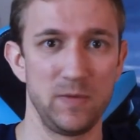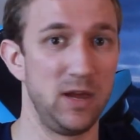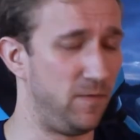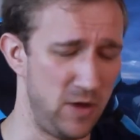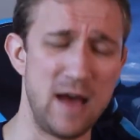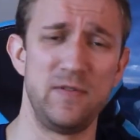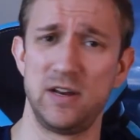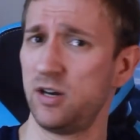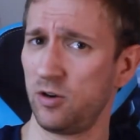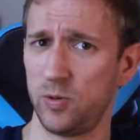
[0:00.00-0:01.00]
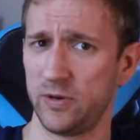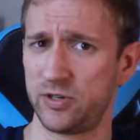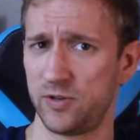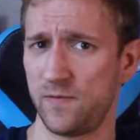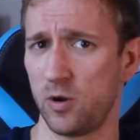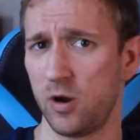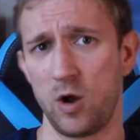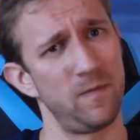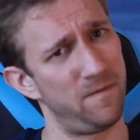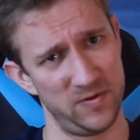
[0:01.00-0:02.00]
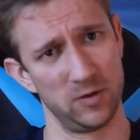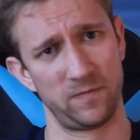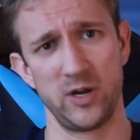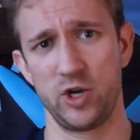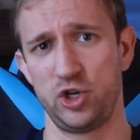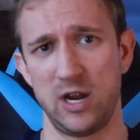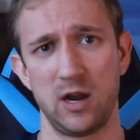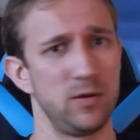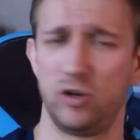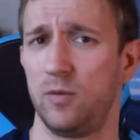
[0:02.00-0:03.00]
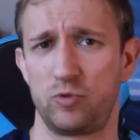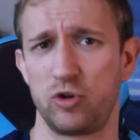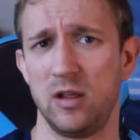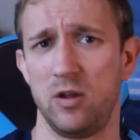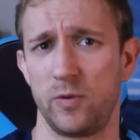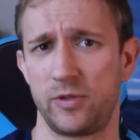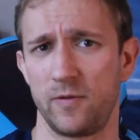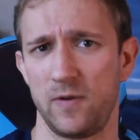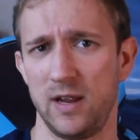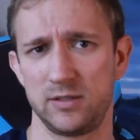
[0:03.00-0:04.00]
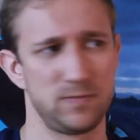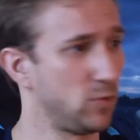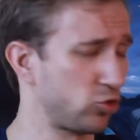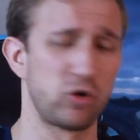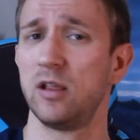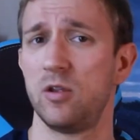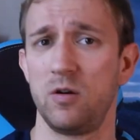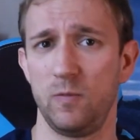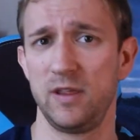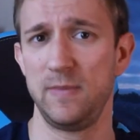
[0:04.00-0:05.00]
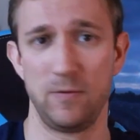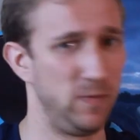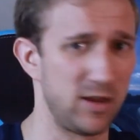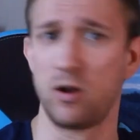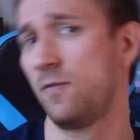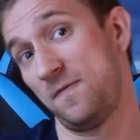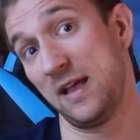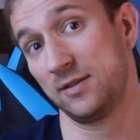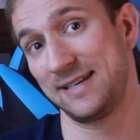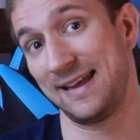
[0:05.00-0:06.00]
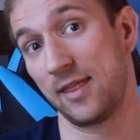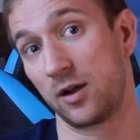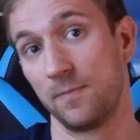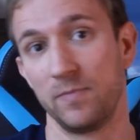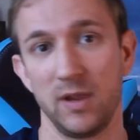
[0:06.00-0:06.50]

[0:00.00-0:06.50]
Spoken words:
If you have any tongue twisters of your own, feel free to share. You know, try along with your friends, or try along with me. We can all fail together.